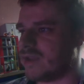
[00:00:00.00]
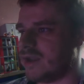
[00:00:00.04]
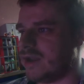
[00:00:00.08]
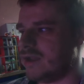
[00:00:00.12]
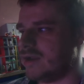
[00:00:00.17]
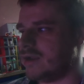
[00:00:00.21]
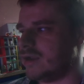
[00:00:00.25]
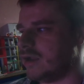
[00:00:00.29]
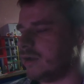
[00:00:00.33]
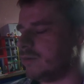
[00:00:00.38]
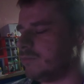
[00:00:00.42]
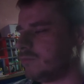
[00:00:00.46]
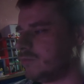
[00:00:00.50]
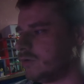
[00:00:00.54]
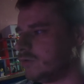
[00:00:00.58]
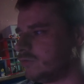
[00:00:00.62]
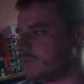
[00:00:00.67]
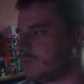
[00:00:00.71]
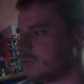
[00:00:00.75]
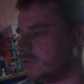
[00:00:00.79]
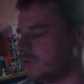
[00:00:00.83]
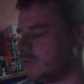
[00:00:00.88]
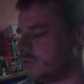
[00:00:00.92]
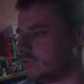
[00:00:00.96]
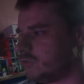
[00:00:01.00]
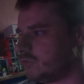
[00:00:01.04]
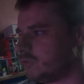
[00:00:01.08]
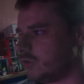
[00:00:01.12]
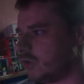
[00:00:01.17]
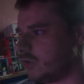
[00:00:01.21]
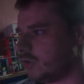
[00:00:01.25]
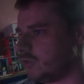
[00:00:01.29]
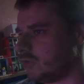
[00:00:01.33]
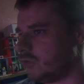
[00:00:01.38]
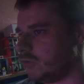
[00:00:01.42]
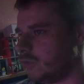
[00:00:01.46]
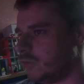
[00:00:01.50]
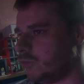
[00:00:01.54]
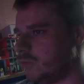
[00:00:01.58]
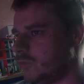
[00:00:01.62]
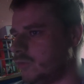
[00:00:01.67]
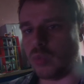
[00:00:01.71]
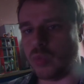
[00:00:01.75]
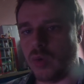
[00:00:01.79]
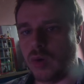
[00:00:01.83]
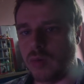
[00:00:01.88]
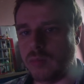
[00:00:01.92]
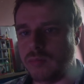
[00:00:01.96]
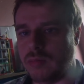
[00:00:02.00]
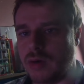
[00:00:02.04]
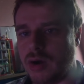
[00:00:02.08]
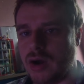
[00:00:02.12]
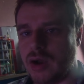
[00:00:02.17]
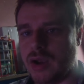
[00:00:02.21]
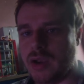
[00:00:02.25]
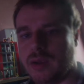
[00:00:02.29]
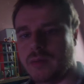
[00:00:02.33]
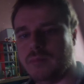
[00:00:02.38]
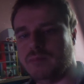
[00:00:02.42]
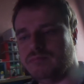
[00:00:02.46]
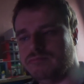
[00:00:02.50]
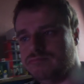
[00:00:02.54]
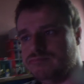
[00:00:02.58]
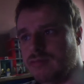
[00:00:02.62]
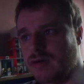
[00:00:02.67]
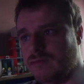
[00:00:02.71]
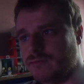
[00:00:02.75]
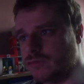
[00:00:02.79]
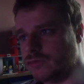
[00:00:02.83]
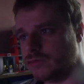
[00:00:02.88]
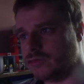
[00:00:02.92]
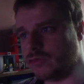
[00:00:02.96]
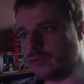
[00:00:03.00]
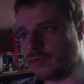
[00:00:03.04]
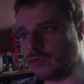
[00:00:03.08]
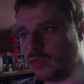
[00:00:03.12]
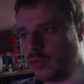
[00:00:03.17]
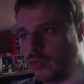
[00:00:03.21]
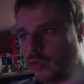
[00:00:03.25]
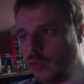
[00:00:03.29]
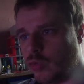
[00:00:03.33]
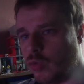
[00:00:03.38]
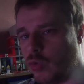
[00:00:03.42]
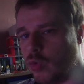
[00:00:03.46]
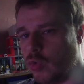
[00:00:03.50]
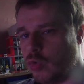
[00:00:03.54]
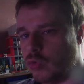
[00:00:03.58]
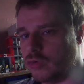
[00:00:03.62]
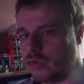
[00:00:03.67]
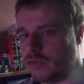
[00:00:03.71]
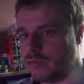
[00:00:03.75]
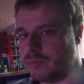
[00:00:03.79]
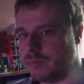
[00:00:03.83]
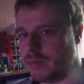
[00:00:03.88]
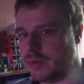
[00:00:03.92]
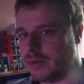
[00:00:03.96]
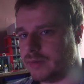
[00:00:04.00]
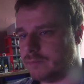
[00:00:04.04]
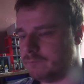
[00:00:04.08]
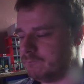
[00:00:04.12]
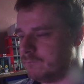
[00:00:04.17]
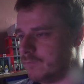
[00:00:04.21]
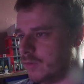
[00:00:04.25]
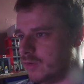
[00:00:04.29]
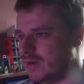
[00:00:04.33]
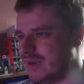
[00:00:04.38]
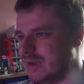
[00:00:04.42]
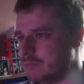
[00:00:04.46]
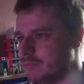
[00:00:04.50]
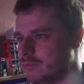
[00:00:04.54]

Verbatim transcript: And I'm just going to show you what my brother's order ordered me. And I'm,